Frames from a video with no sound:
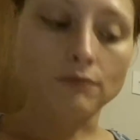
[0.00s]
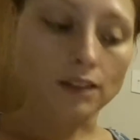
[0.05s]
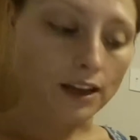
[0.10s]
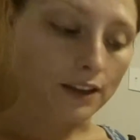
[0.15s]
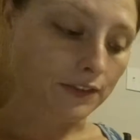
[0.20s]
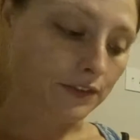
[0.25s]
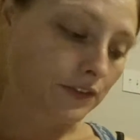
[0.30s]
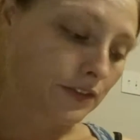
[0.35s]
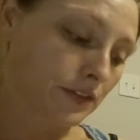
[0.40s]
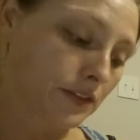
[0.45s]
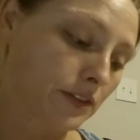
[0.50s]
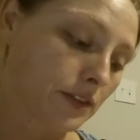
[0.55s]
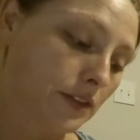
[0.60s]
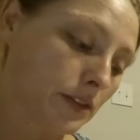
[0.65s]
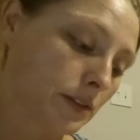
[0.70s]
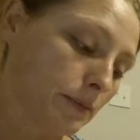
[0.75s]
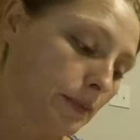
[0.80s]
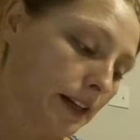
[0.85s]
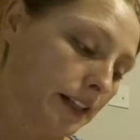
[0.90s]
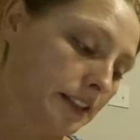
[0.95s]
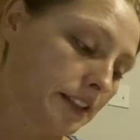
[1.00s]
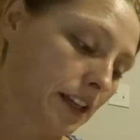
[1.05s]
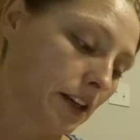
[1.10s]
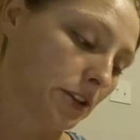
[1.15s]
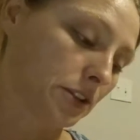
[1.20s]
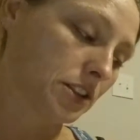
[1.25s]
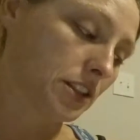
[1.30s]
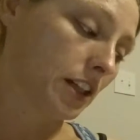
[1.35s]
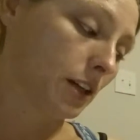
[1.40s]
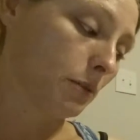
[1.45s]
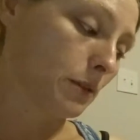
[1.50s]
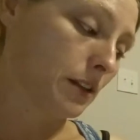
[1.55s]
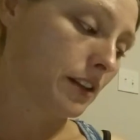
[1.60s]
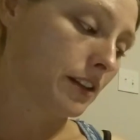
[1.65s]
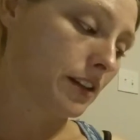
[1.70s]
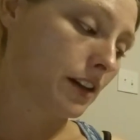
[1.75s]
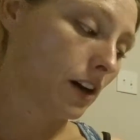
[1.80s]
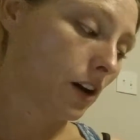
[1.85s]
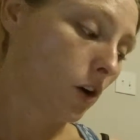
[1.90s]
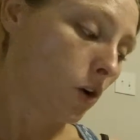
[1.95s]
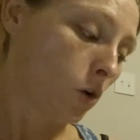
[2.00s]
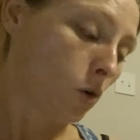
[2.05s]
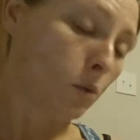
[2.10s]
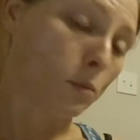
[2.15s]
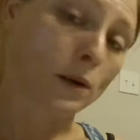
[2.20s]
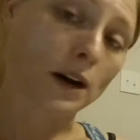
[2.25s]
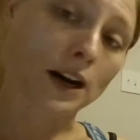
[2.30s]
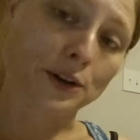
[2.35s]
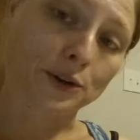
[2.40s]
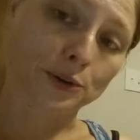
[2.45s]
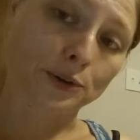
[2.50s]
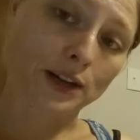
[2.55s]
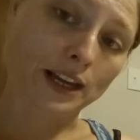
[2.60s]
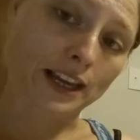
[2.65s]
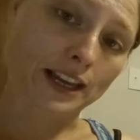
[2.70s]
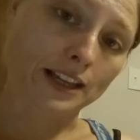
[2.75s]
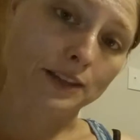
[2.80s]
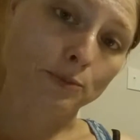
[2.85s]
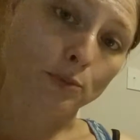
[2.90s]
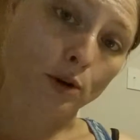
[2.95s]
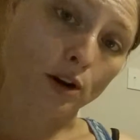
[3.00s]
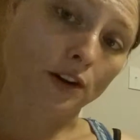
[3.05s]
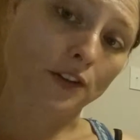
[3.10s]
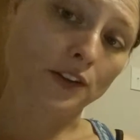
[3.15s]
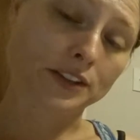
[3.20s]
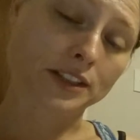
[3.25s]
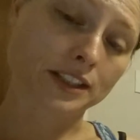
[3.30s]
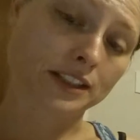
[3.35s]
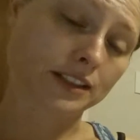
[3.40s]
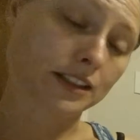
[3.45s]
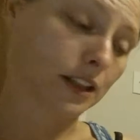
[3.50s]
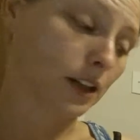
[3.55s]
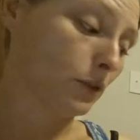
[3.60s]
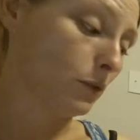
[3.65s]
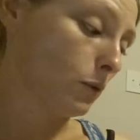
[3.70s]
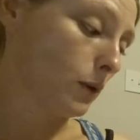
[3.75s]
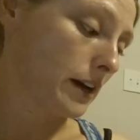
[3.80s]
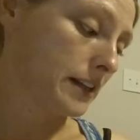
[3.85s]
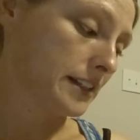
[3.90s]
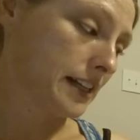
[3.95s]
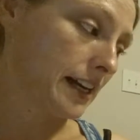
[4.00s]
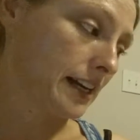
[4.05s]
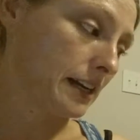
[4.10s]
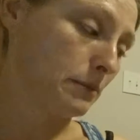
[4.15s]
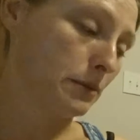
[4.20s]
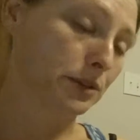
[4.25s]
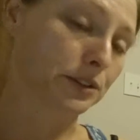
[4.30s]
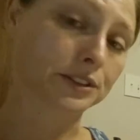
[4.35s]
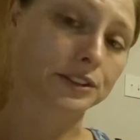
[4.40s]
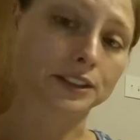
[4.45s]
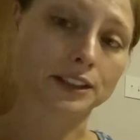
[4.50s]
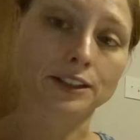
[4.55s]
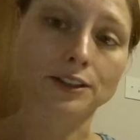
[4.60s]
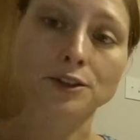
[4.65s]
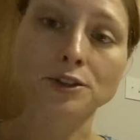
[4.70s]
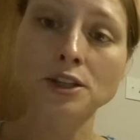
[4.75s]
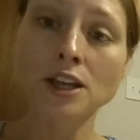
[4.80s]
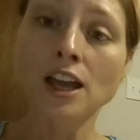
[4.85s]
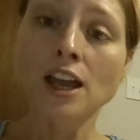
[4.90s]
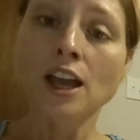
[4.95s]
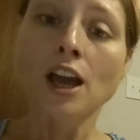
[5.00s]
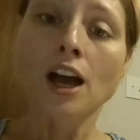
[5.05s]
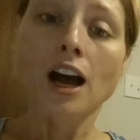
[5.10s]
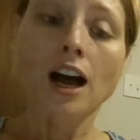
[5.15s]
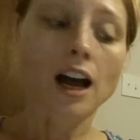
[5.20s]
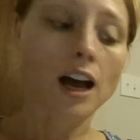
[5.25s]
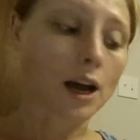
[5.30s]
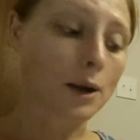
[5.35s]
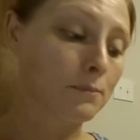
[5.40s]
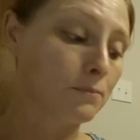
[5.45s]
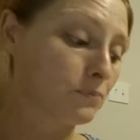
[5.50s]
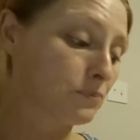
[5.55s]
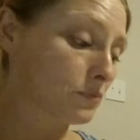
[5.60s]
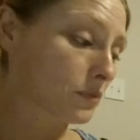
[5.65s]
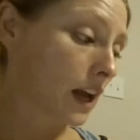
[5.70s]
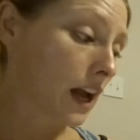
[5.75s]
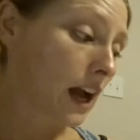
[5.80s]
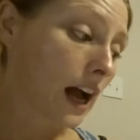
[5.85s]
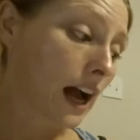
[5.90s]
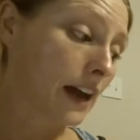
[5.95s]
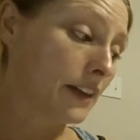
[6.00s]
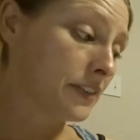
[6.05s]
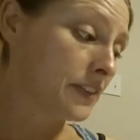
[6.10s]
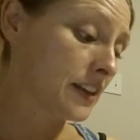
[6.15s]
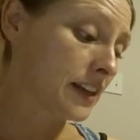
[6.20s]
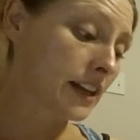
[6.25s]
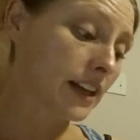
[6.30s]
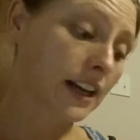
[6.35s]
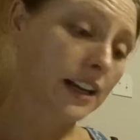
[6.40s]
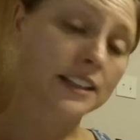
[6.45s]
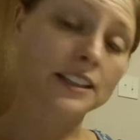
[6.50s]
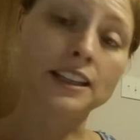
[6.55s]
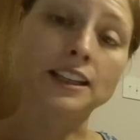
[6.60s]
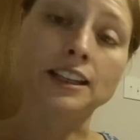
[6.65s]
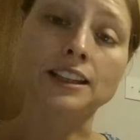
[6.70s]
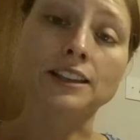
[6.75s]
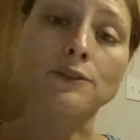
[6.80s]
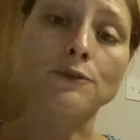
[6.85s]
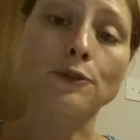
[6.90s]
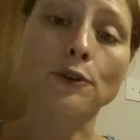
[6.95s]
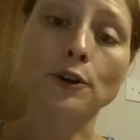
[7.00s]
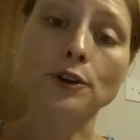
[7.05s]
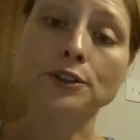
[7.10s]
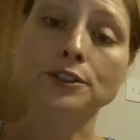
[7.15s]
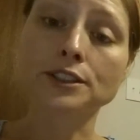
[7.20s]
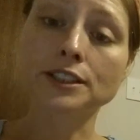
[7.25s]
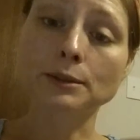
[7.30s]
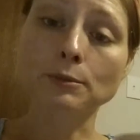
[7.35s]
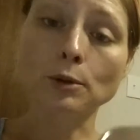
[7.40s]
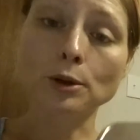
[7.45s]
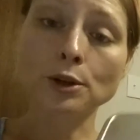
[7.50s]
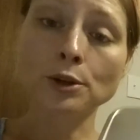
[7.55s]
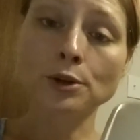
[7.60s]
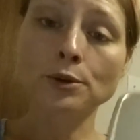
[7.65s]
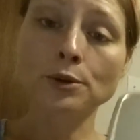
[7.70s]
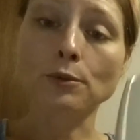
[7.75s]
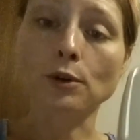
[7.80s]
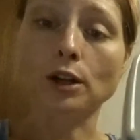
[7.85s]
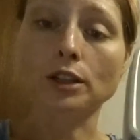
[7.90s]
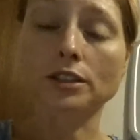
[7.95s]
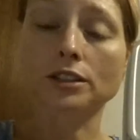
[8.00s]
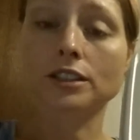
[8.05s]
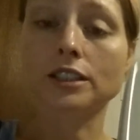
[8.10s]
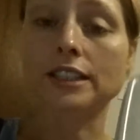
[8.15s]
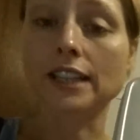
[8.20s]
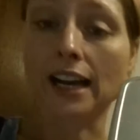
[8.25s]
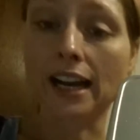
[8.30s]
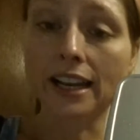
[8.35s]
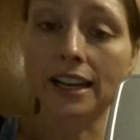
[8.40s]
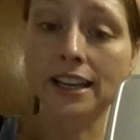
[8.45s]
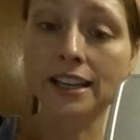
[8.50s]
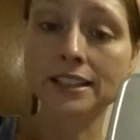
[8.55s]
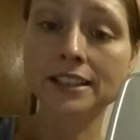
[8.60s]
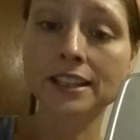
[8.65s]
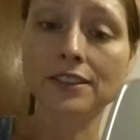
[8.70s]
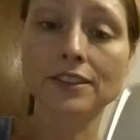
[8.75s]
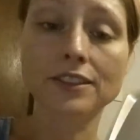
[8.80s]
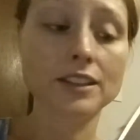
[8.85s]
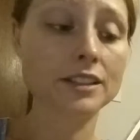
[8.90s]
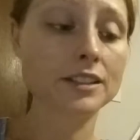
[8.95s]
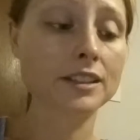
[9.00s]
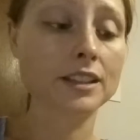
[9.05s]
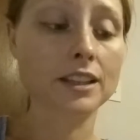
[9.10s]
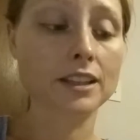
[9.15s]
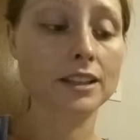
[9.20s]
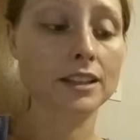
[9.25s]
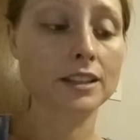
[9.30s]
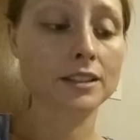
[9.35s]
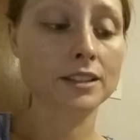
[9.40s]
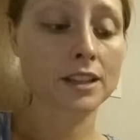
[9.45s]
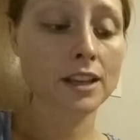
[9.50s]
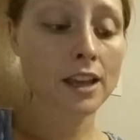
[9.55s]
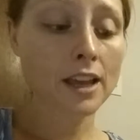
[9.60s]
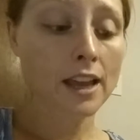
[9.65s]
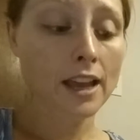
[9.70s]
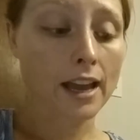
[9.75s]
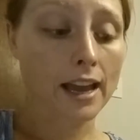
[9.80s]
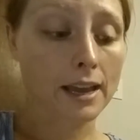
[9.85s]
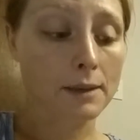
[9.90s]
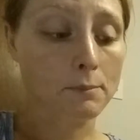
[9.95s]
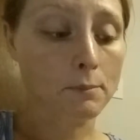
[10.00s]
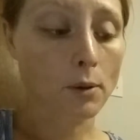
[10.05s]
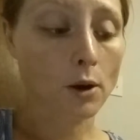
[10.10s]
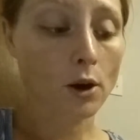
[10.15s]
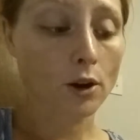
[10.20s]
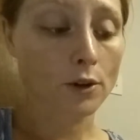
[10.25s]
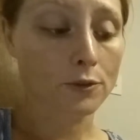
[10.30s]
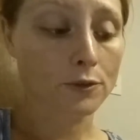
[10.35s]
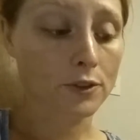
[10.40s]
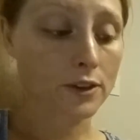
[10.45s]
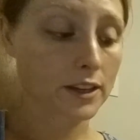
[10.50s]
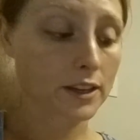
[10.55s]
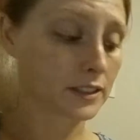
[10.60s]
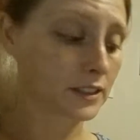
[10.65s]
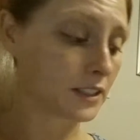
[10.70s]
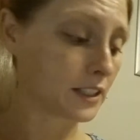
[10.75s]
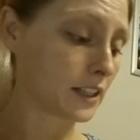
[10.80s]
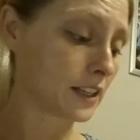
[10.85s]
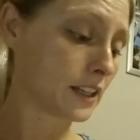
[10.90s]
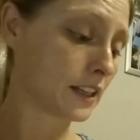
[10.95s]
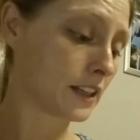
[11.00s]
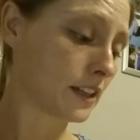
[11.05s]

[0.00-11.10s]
and my scales tell me the whole bottle and product itself weighs 80 milliliters. Um, I think, again, for someone who wants to diet, this is a perfect,